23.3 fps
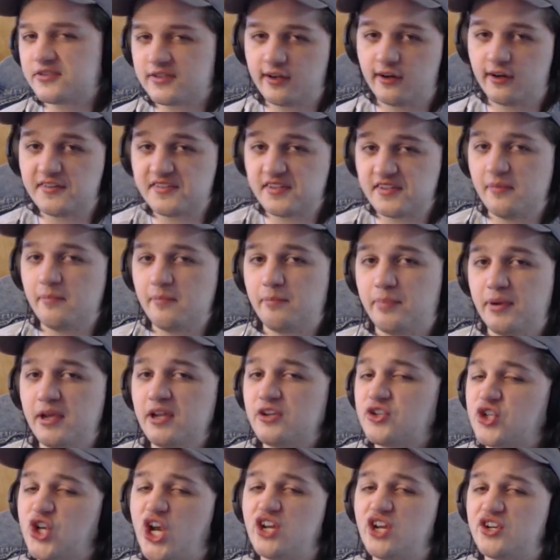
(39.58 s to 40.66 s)
there are some big
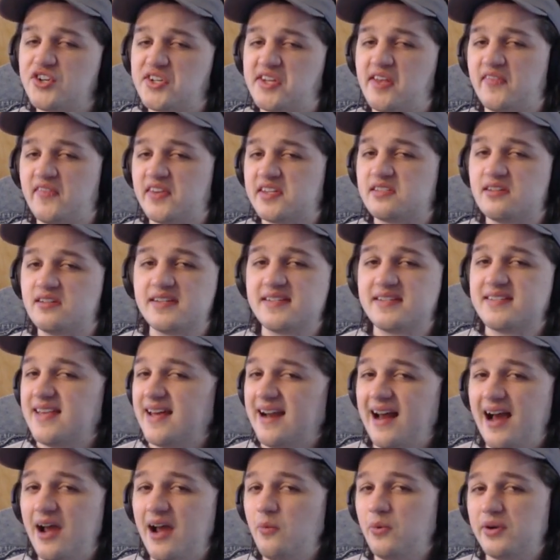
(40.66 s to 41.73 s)
changes on this list
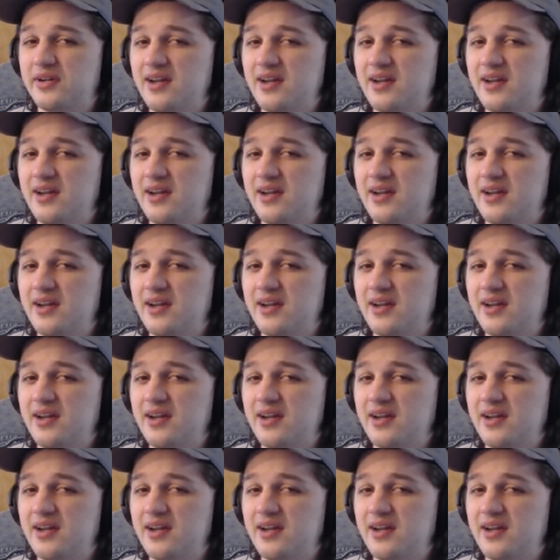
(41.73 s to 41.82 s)
that I would